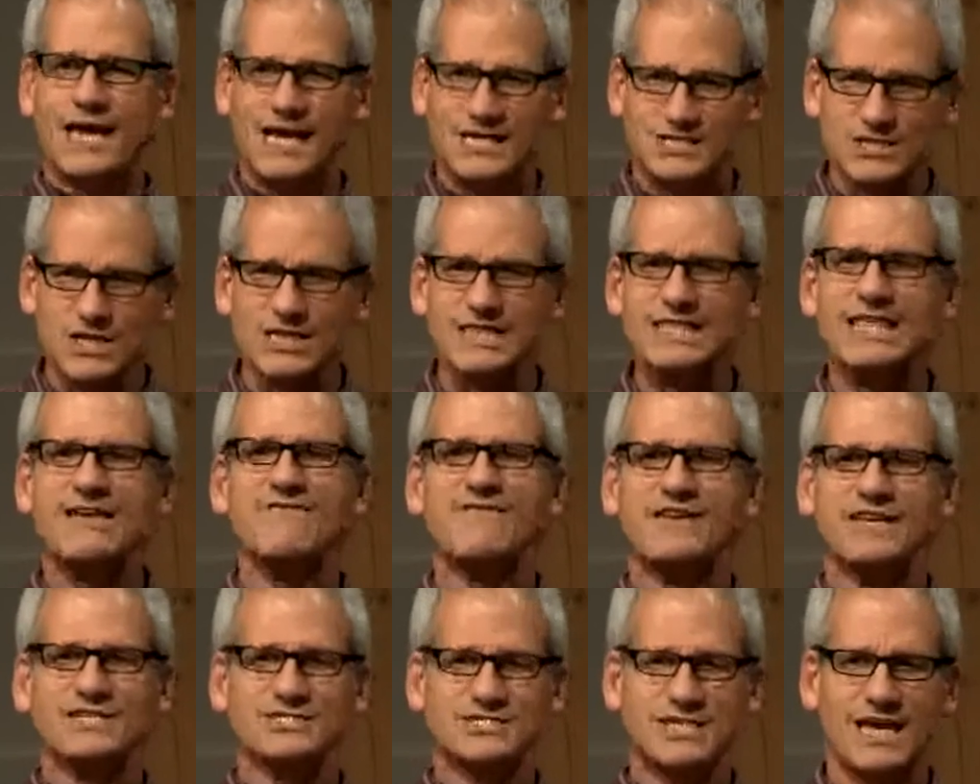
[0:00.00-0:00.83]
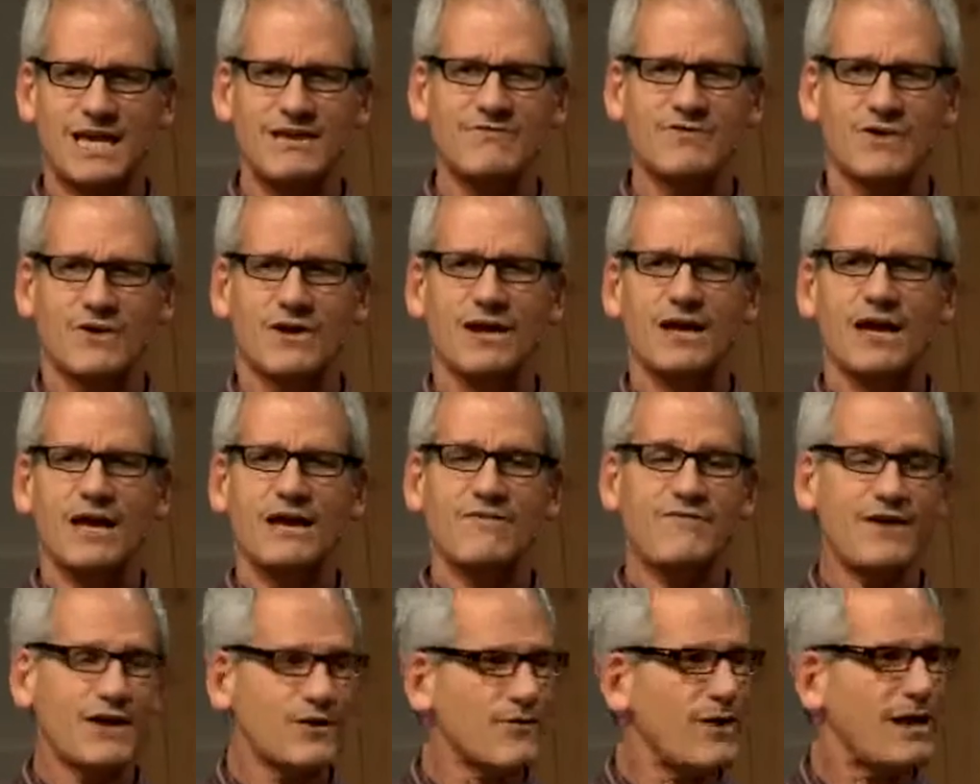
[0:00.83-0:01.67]
He's a living Savior. In
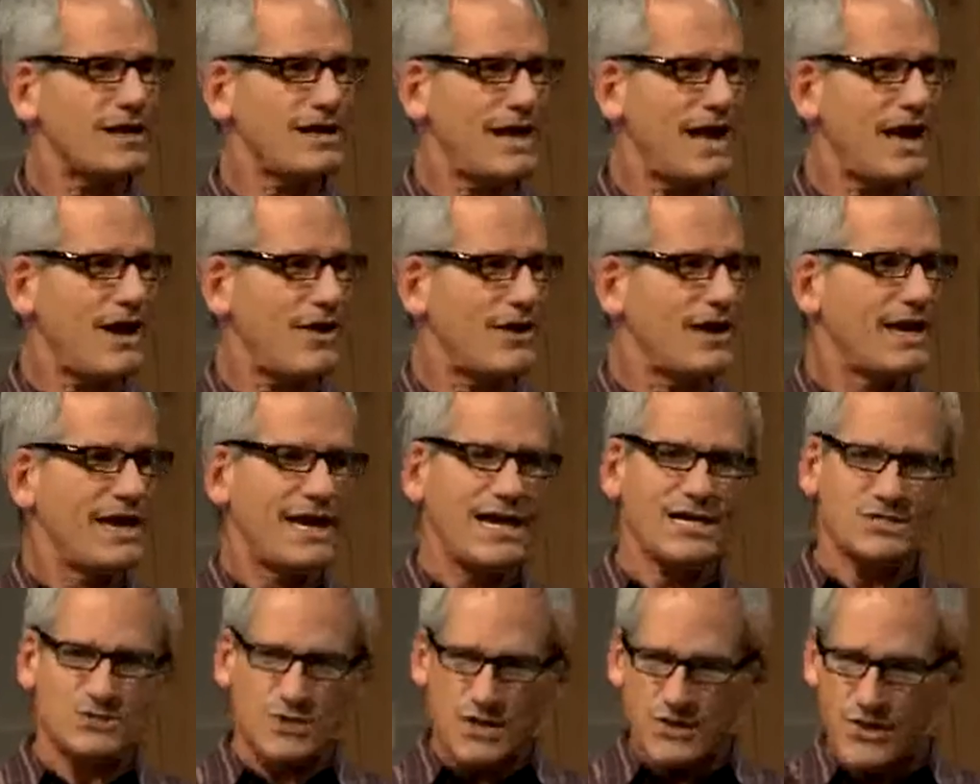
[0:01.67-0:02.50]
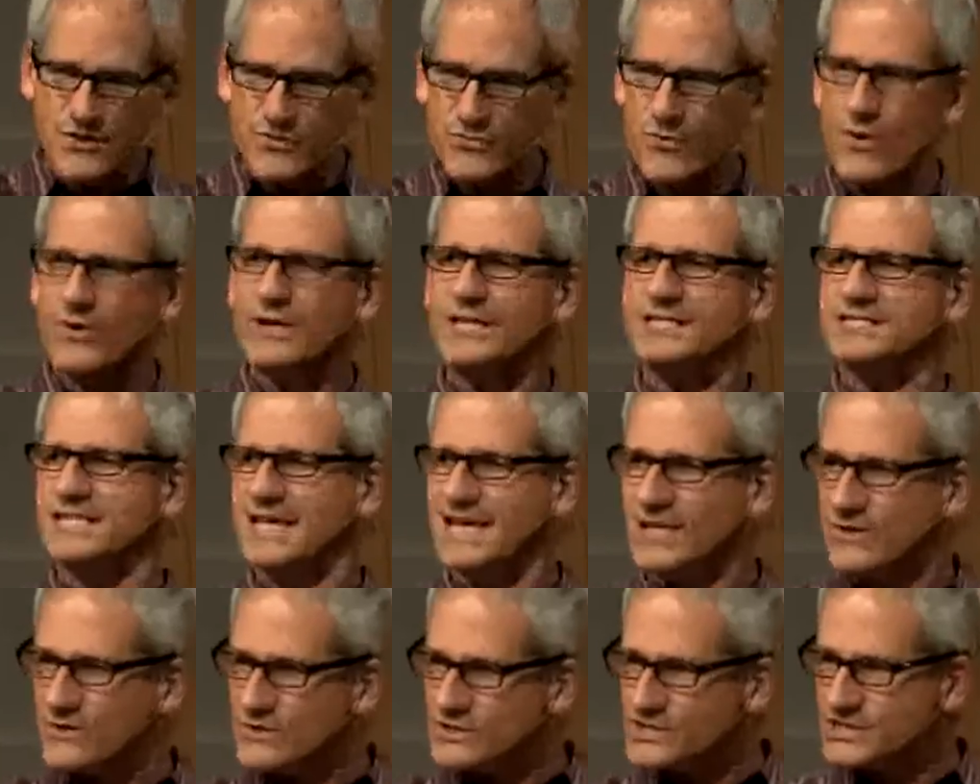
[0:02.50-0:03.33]
fact, right now, He's on the throne, He's
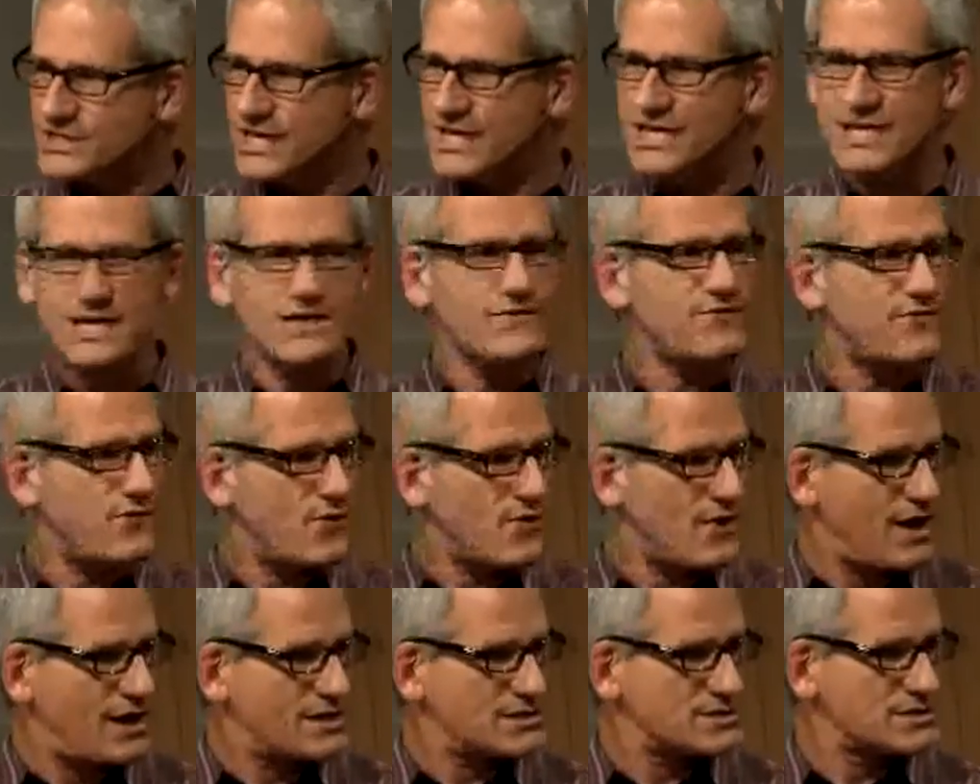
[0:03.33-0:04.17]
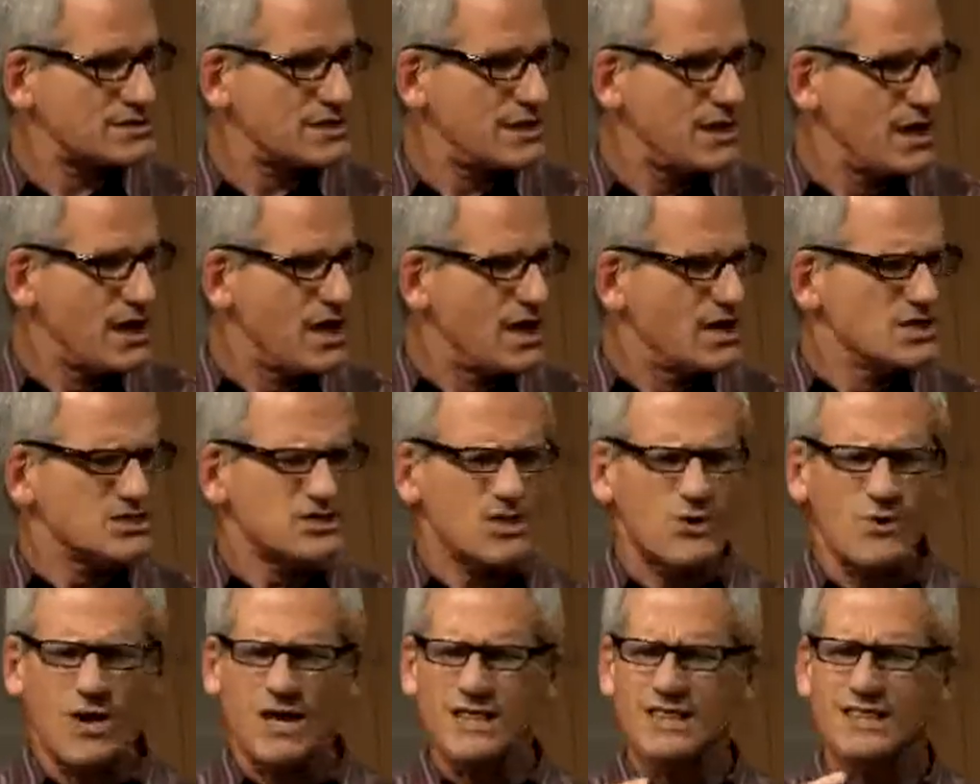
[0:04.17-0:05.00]
interceding for us.
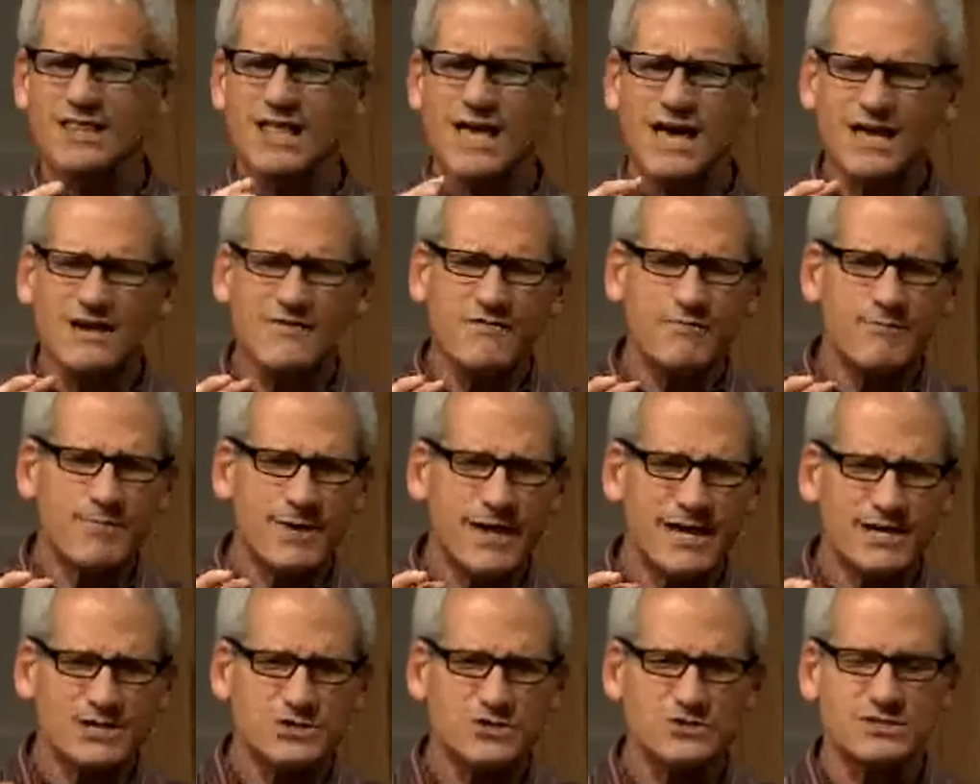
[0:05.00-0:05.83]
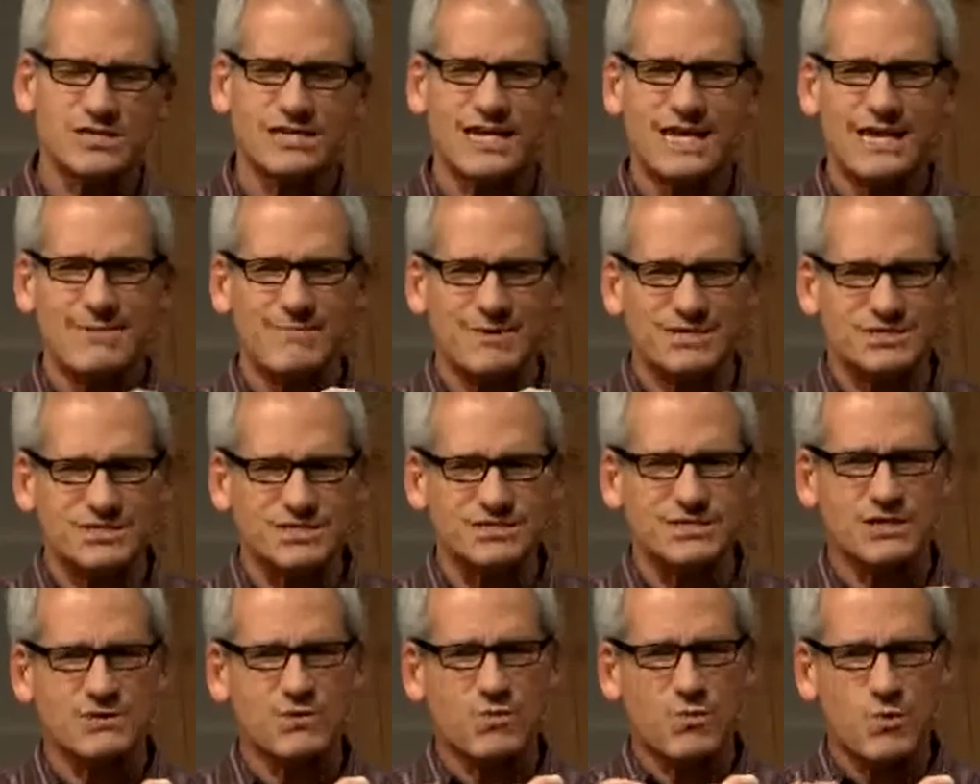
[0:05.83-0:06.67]
So, a lot of pictures and
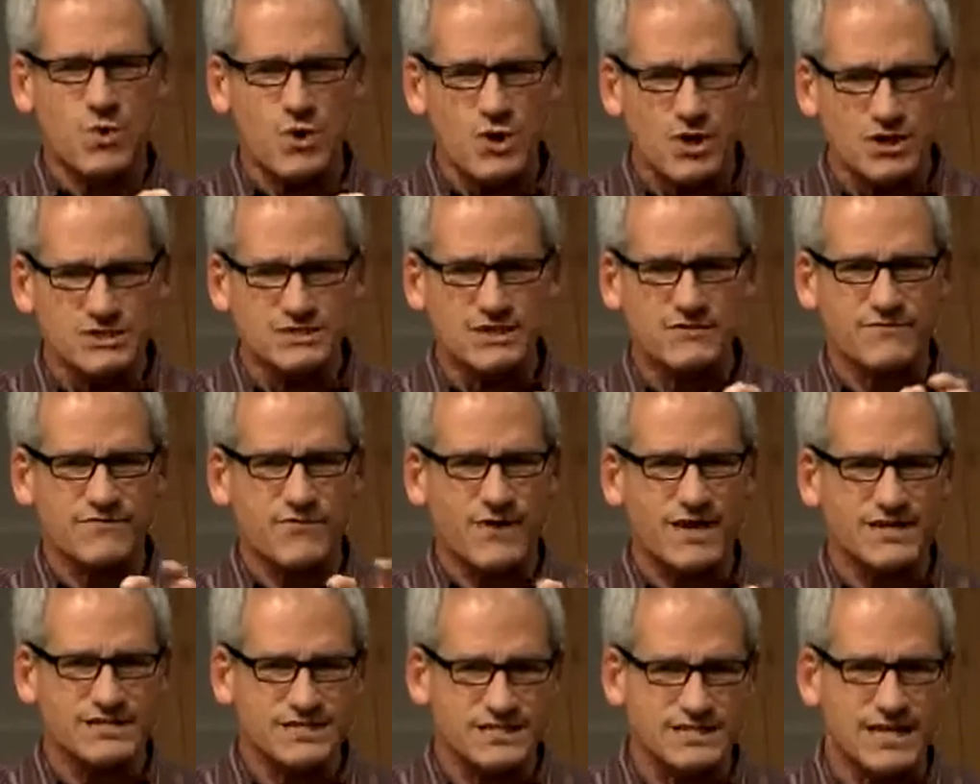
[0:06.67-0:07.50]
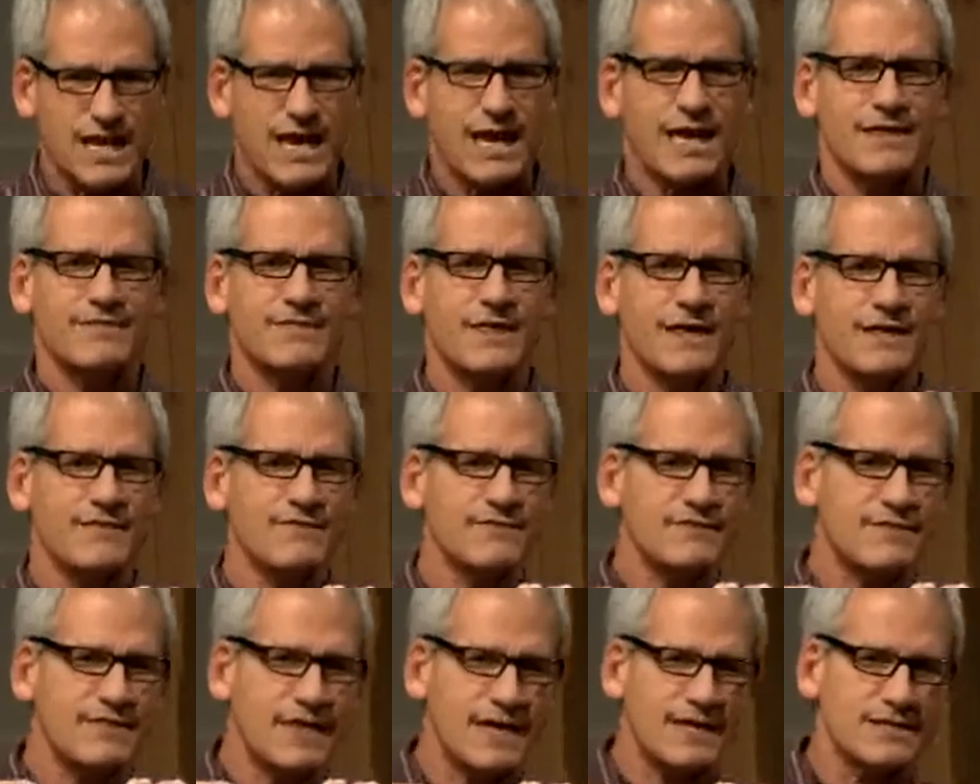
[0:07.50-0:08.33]
images and words and phrases
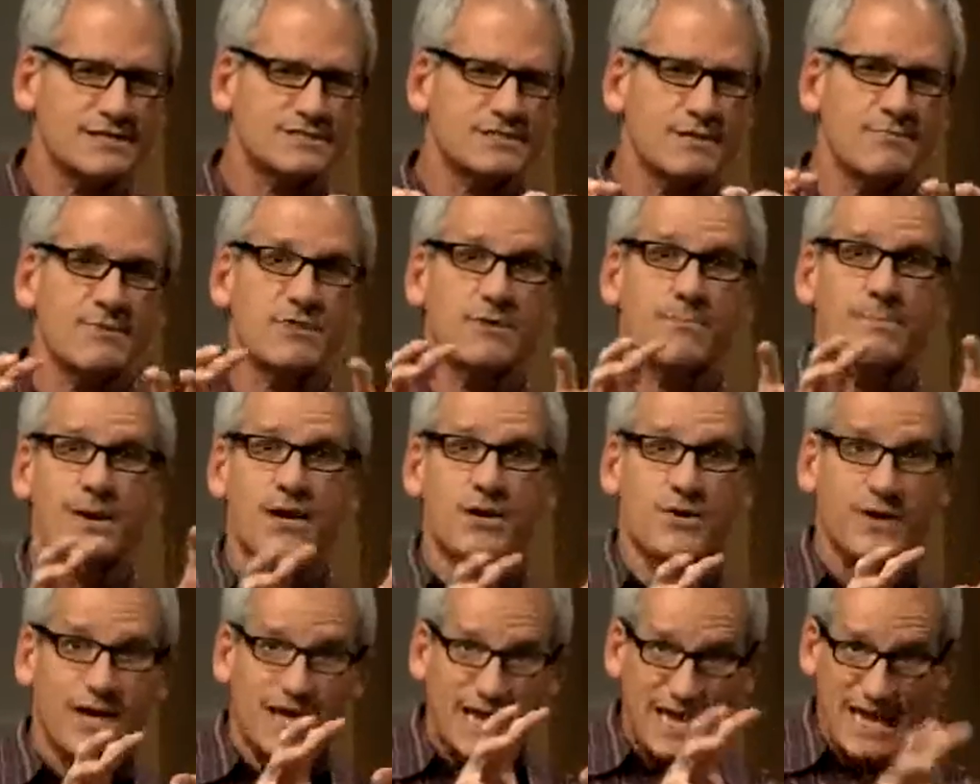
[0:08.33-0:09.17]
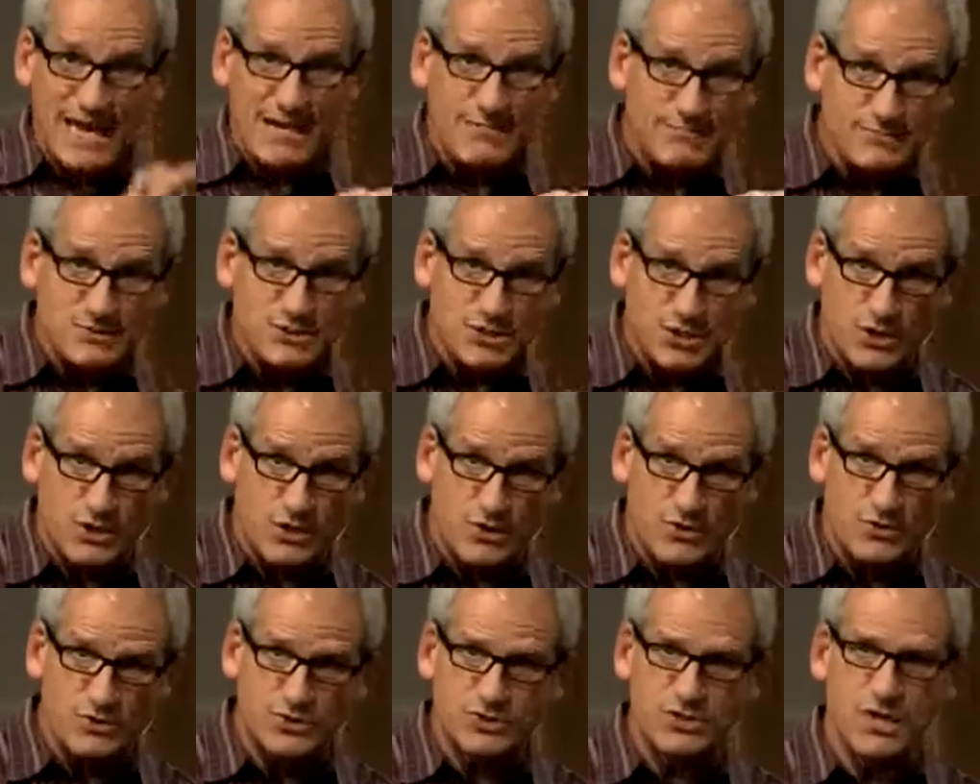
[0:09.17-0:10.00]
that, that some of the better hymns
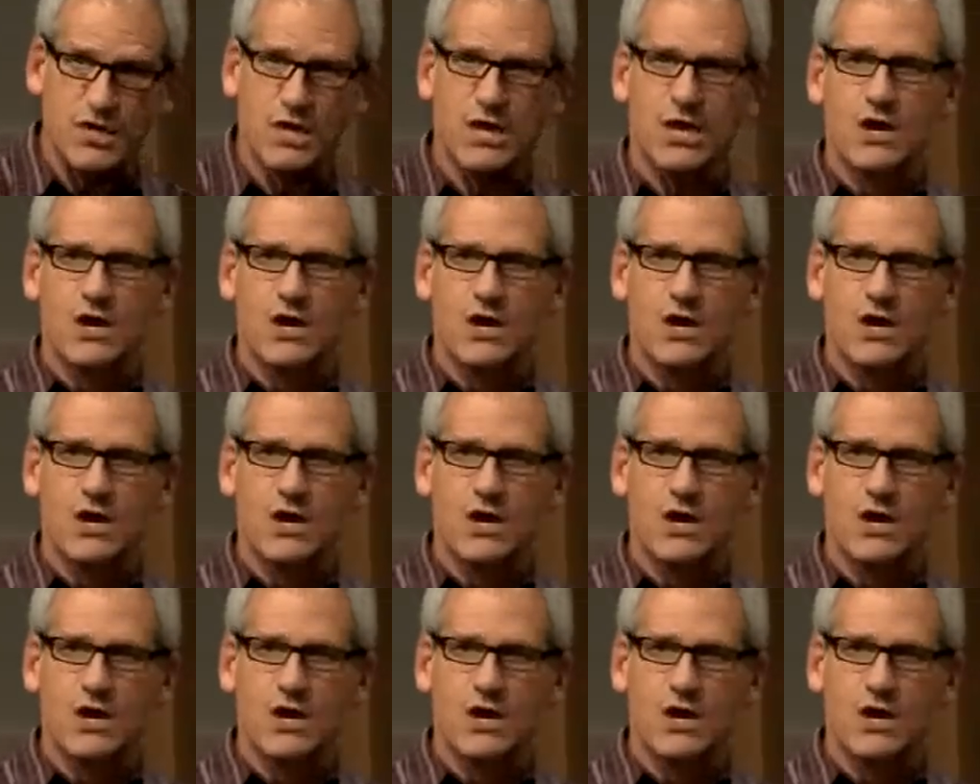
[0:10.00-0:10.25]
use,